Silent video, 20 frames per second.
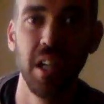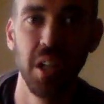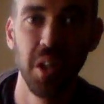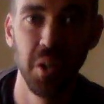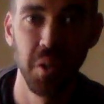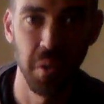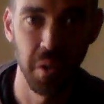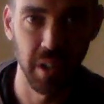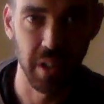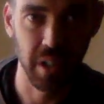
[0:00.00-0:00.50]

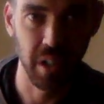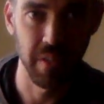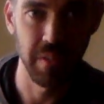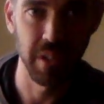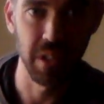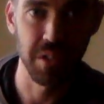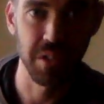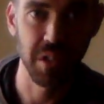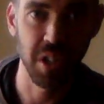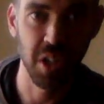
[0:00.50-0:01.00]
work over the
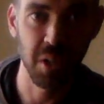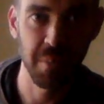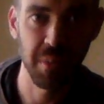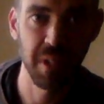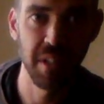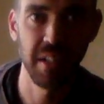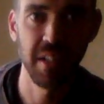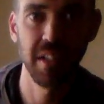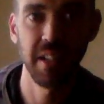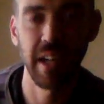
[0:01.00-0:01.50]
top.
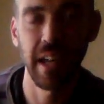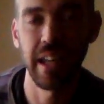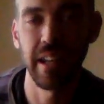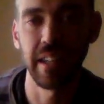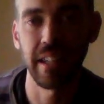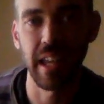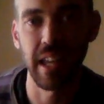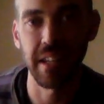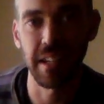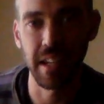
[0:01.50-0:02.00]
And
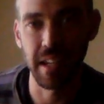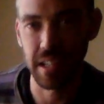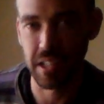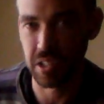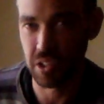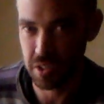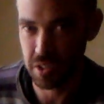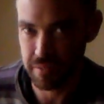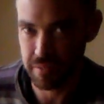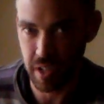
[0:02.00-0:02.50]
again, getting a
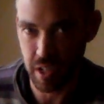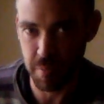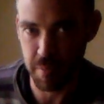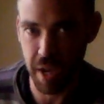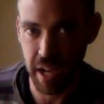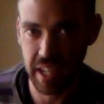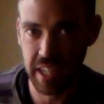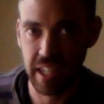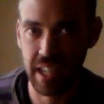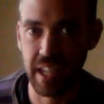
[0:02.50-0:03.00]
lot of
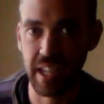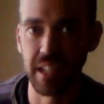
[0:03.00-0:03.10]
feedback here,